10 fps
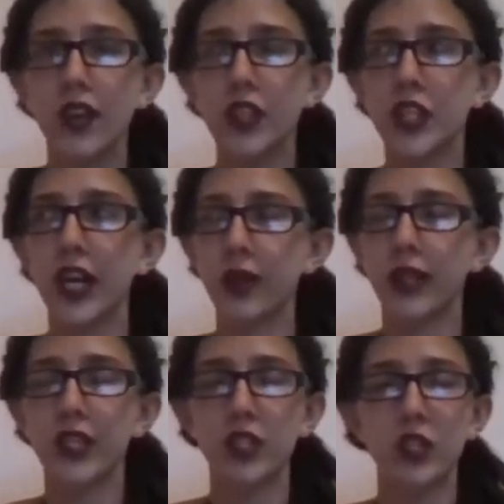the
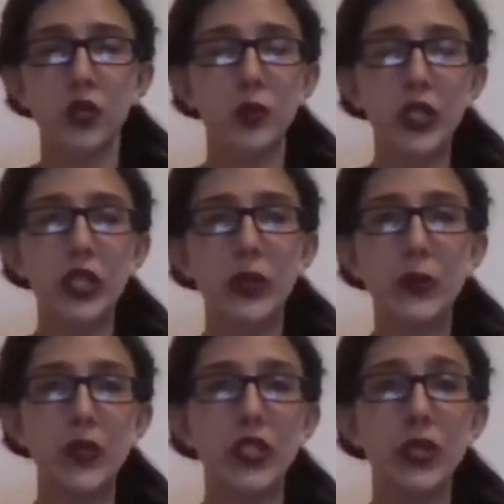jack-o'-lanterns were
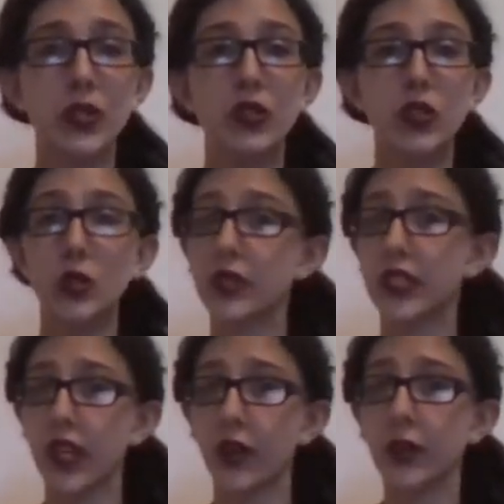used to
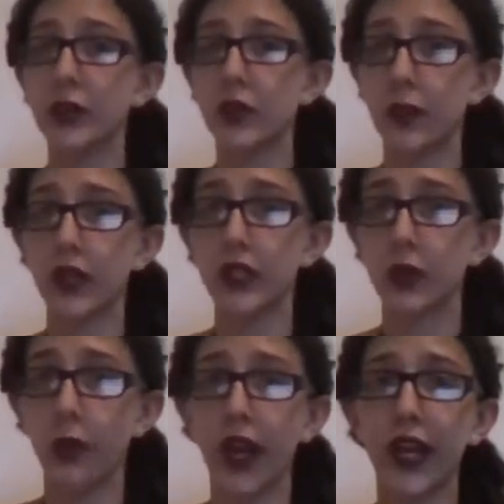scare those spirits
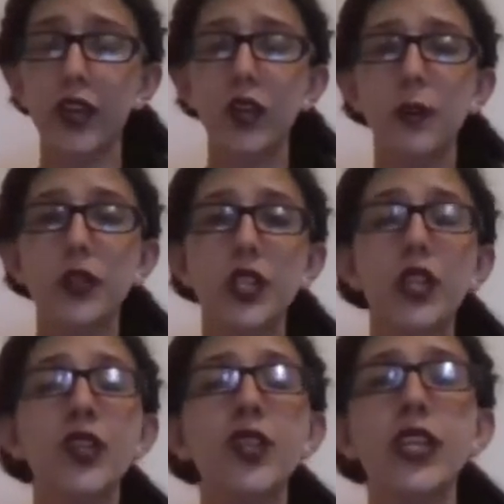away,
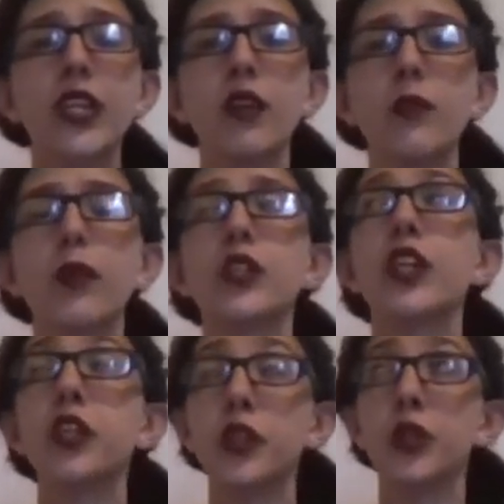particularly
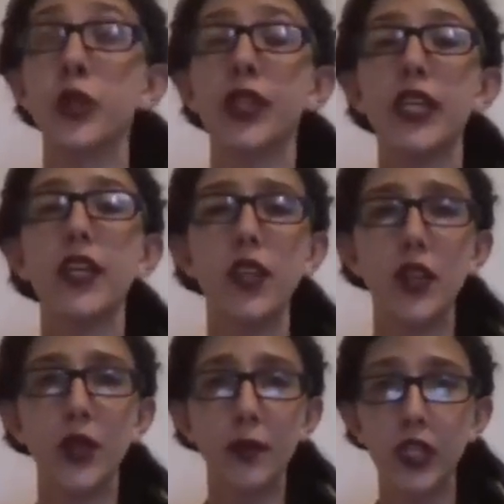
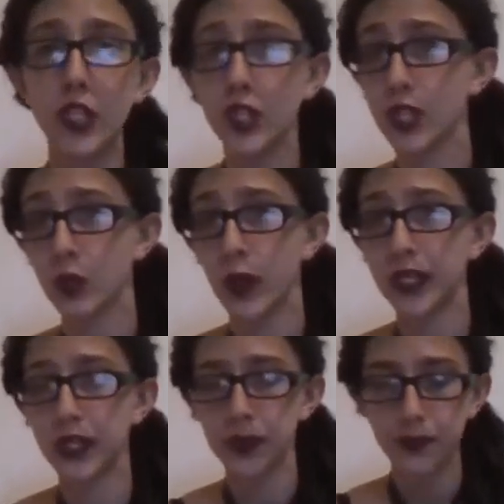the malicious
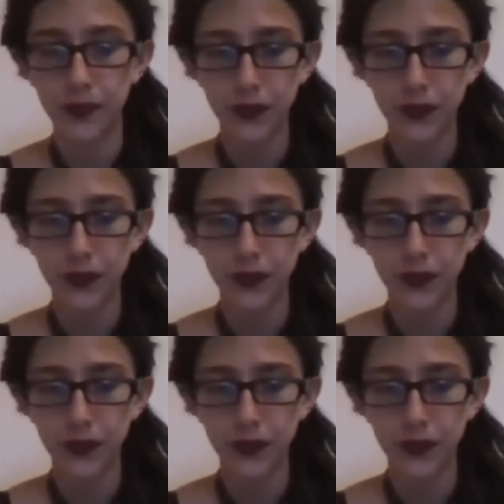ones.